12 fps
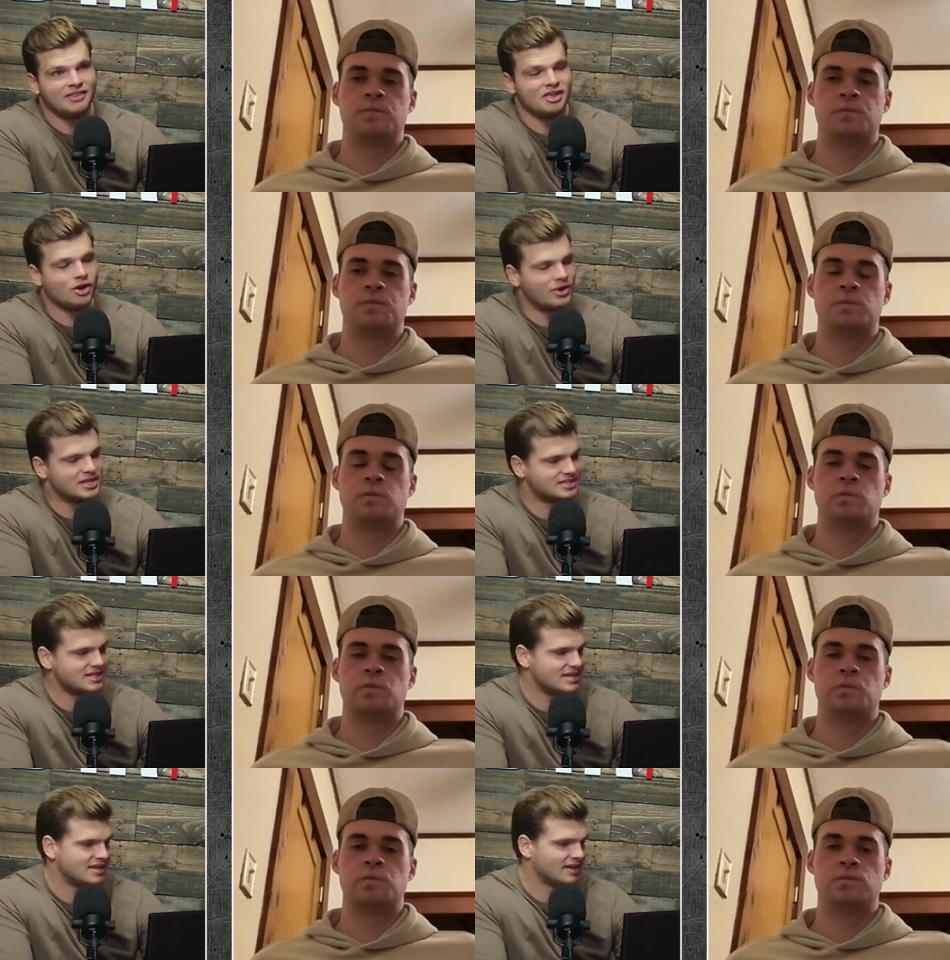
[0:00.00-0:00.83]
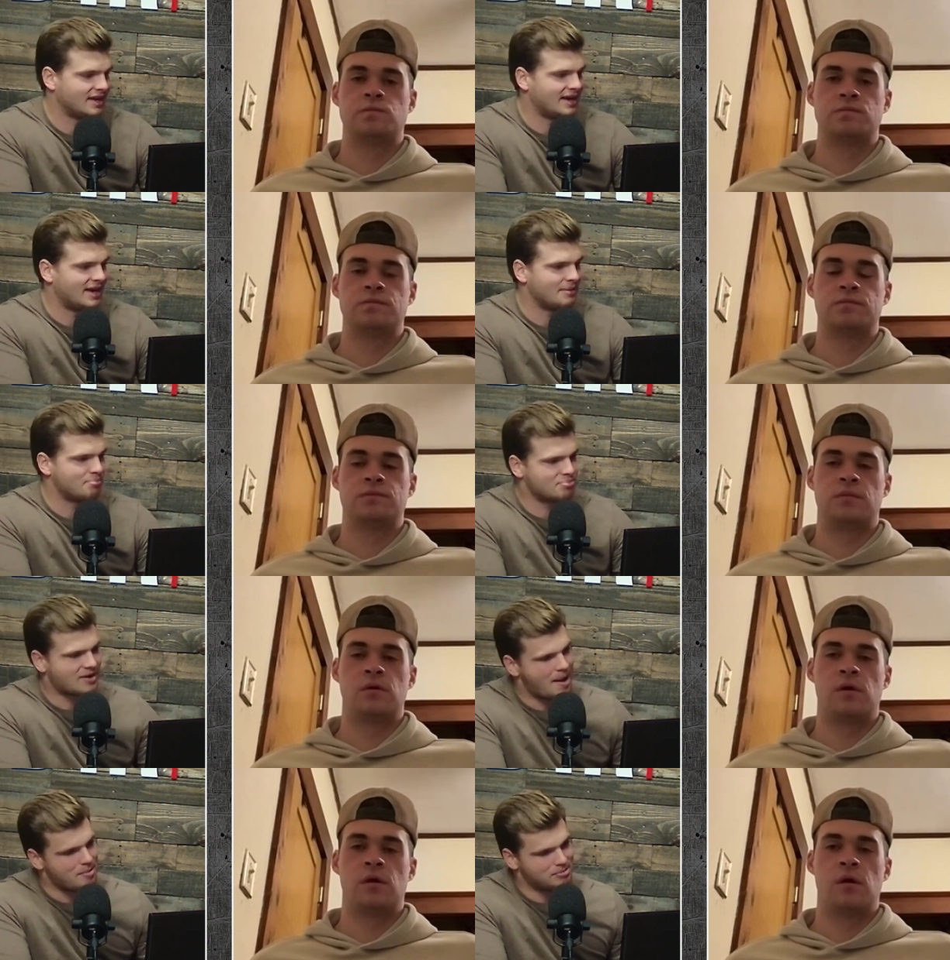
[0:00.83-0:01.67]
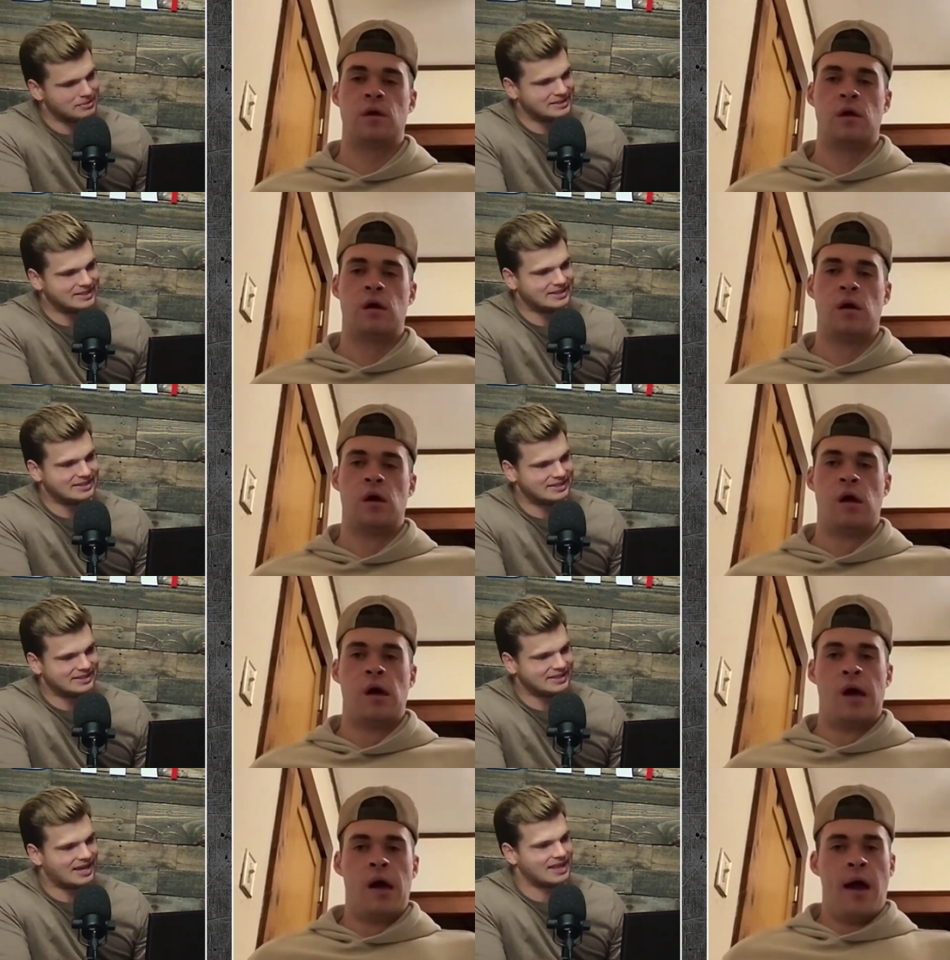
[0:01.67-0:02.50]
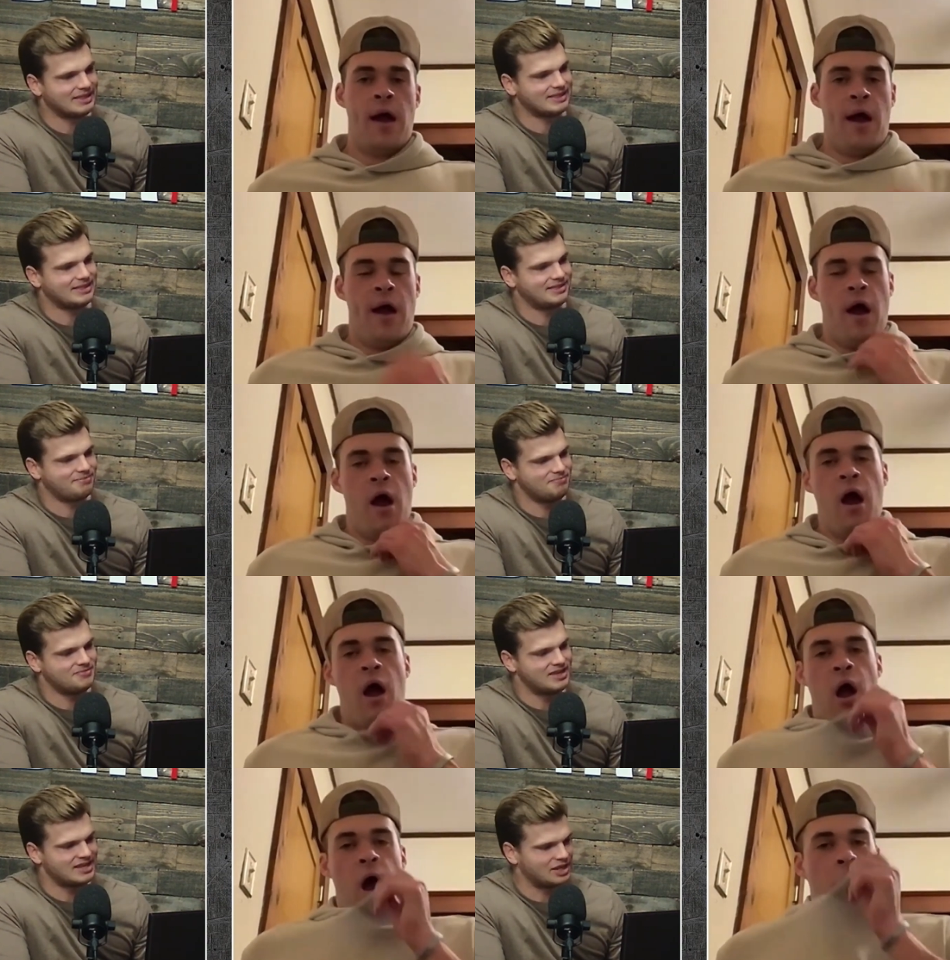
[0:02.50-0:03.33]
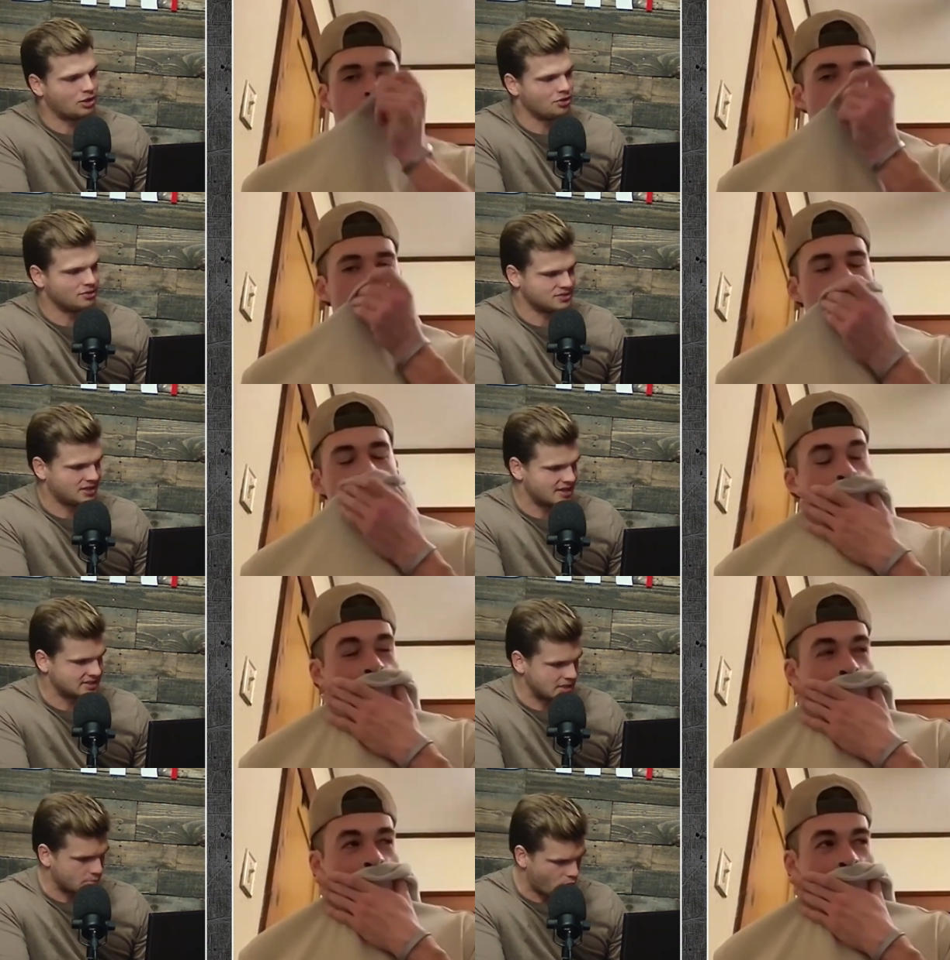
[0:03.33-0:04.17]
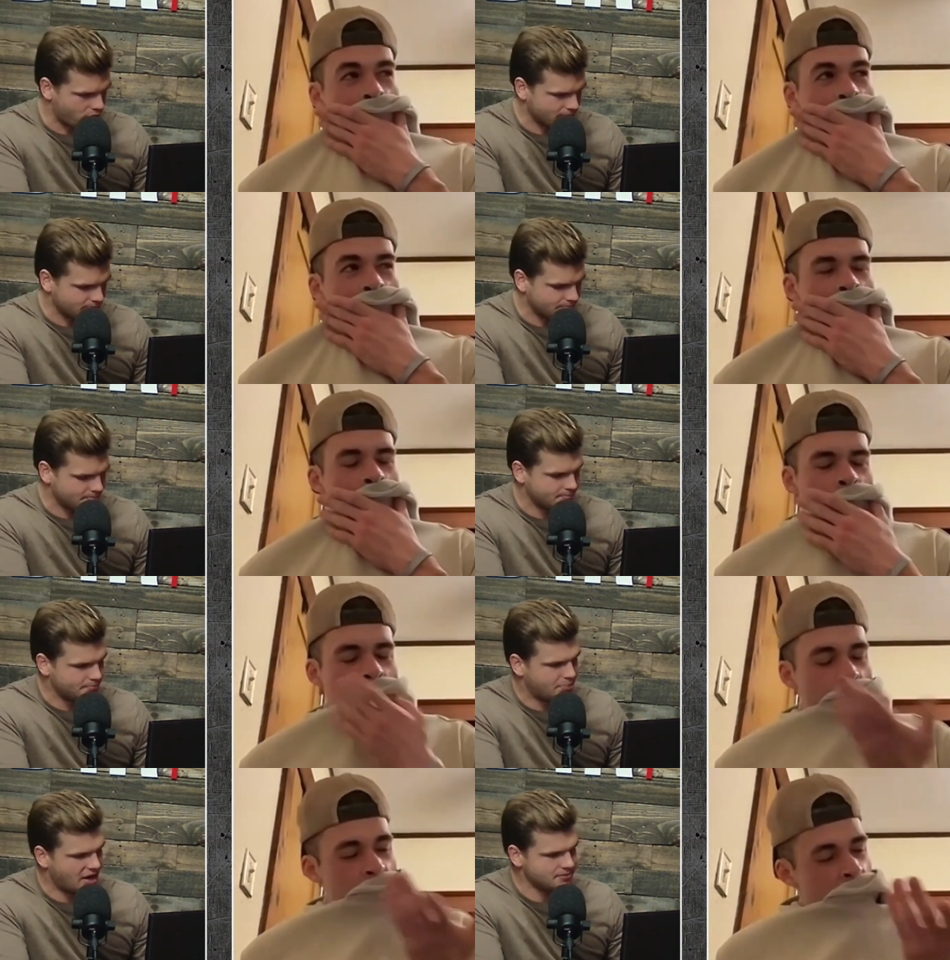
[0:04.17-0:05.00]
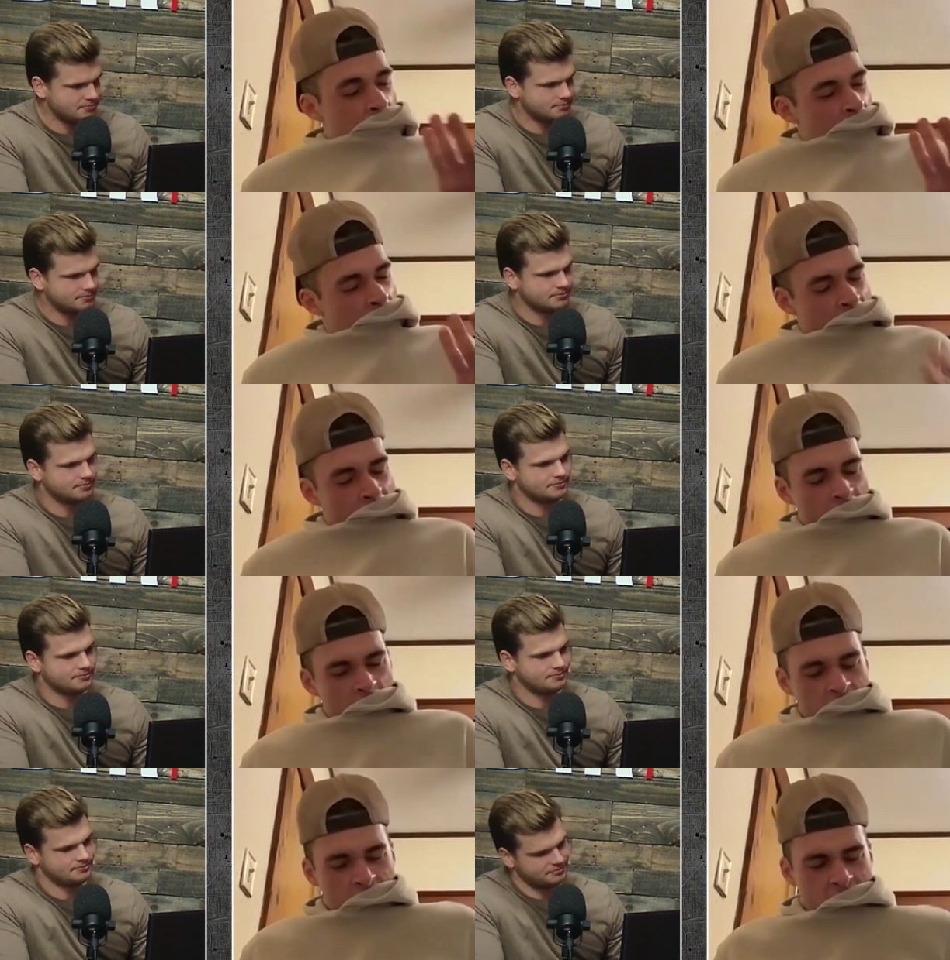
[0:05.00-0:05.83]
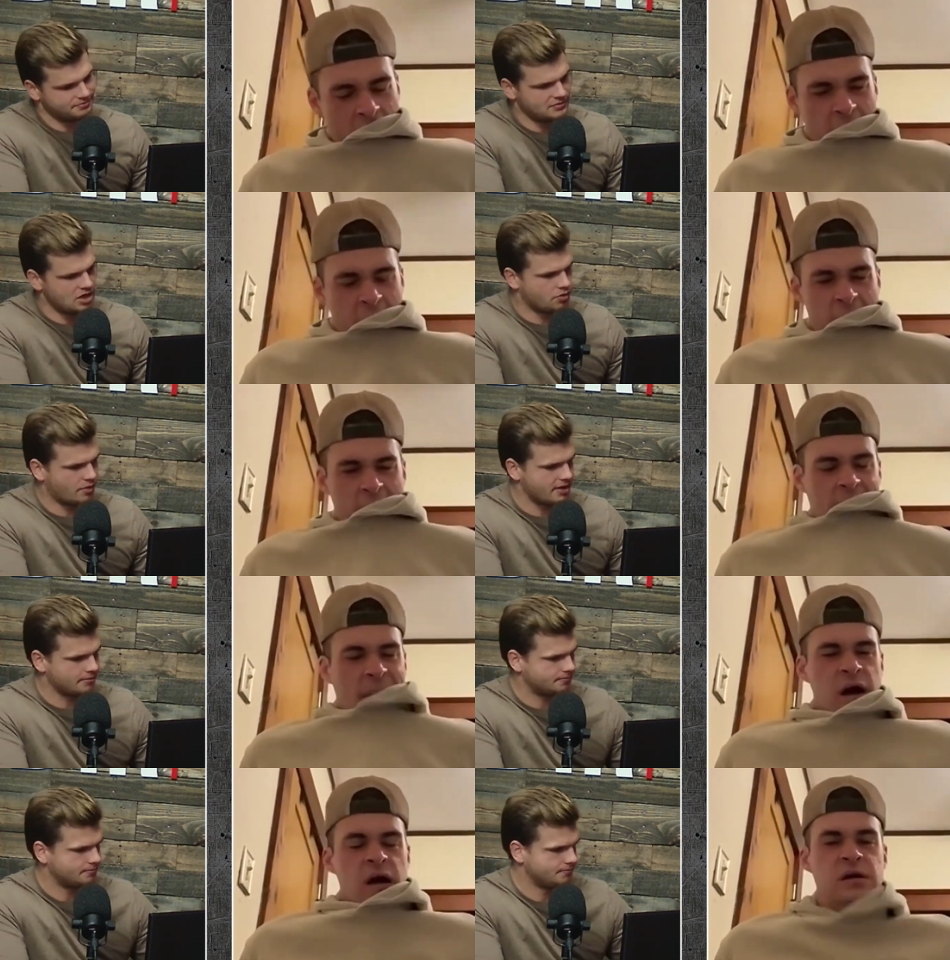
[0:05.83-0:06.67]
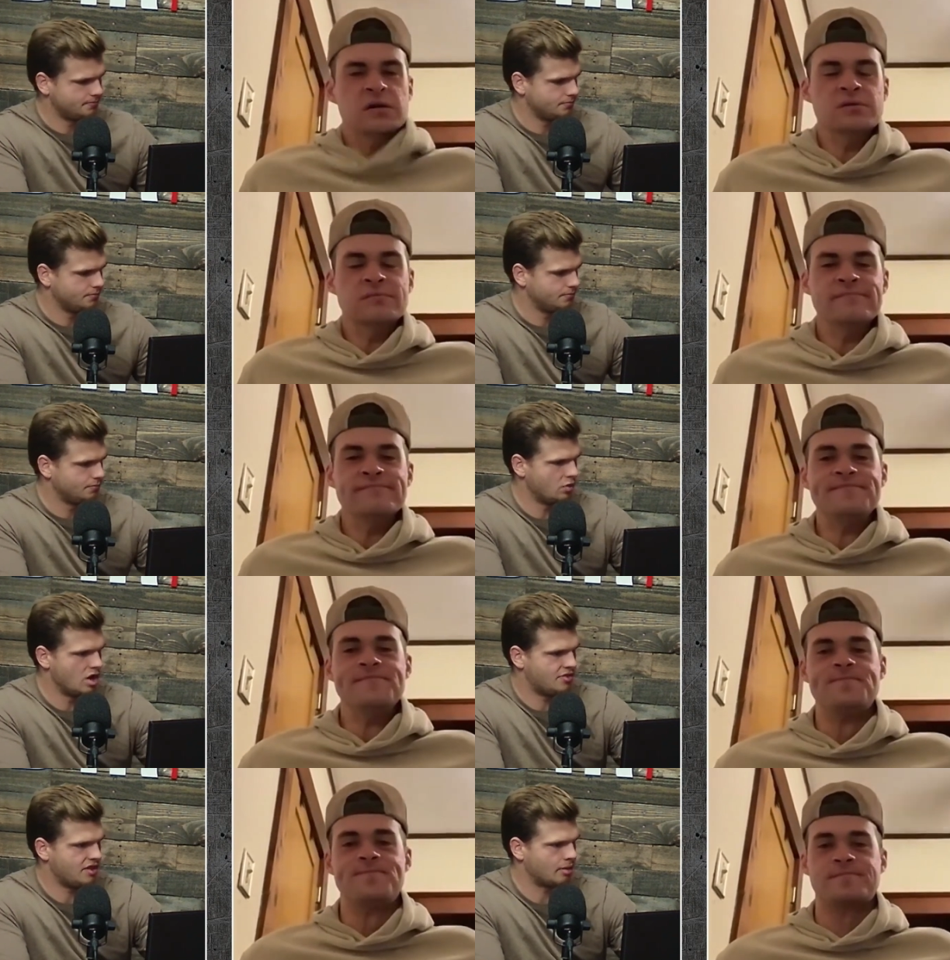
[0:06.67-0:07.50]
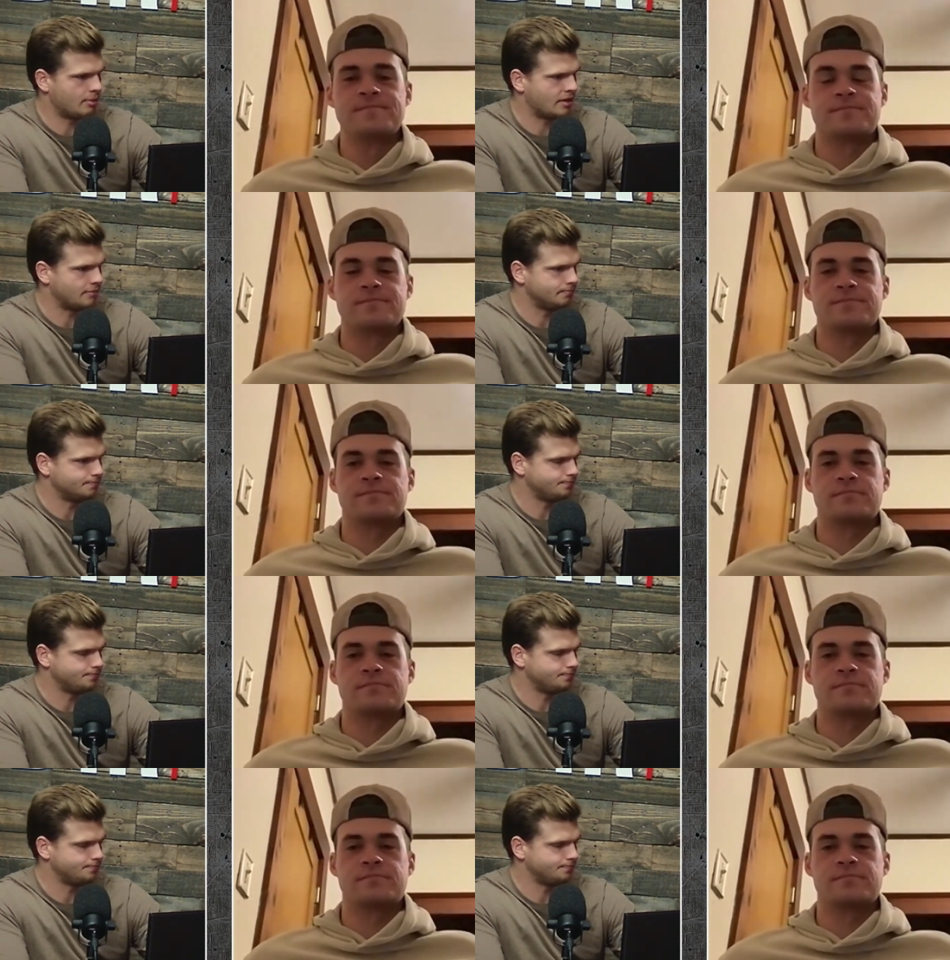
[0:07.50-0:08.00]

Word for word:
Speaker 1: in the OAC. Uh, probably not thinking along those lines anymore. But either way, what do you think about it?